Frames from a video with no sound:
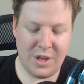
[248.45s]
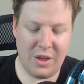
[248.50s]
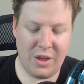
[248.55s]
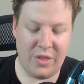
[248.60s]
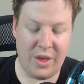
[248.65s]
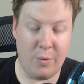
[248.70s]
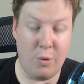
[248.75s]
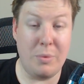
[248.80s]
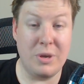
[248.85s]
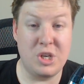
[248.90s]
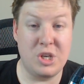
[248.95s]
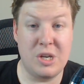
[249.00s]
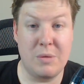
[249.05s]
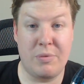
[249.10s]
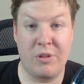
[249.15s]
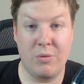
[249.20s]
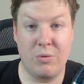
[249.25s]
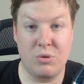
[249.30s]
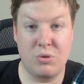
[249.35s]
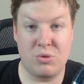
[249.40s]
there will be ships
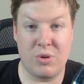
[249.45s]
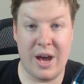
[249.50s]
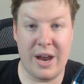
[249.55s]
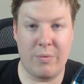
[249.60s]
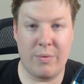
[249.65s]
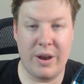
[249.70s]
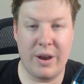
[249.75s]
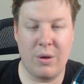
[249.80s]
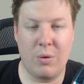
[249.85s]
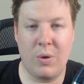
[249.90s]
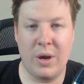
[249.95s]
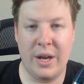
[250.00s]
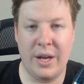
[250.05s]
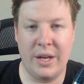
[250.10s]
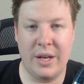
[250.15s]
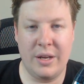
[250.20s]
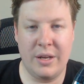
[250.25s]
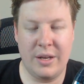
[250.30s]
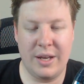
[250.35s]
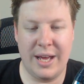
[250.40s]
that will try to run
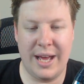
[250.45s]
away,